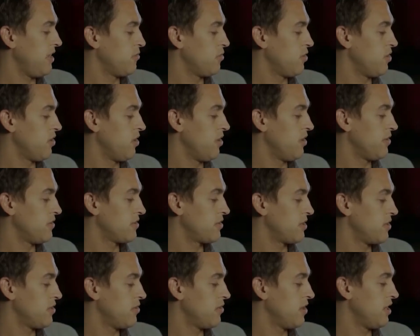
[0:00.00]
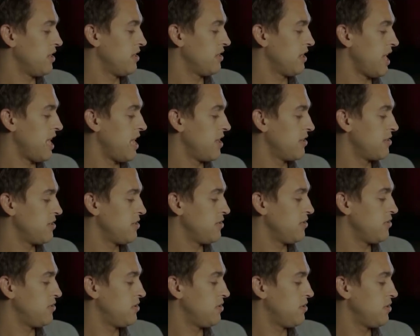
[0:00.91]
will also allow
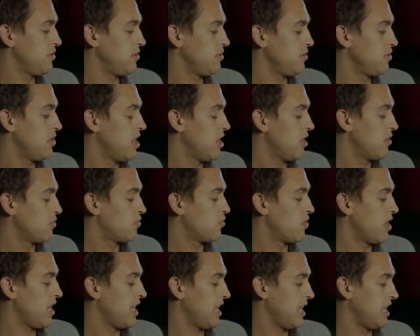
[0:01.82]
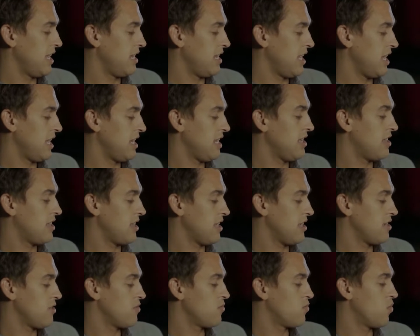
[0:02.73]
you to write in
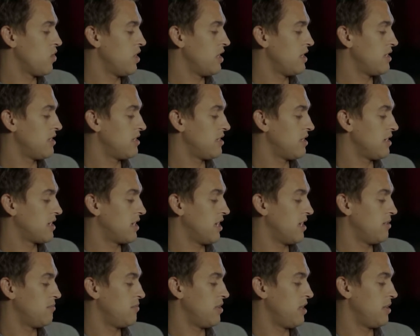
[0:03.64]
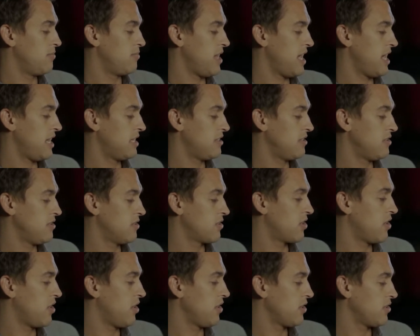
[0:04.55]
anything you want to come up as your
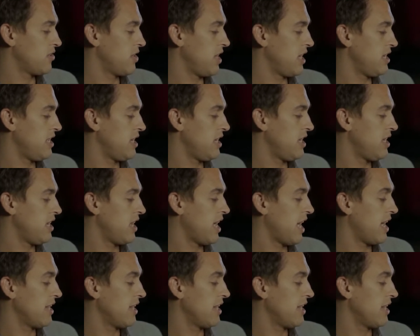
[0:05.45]
caller ID. I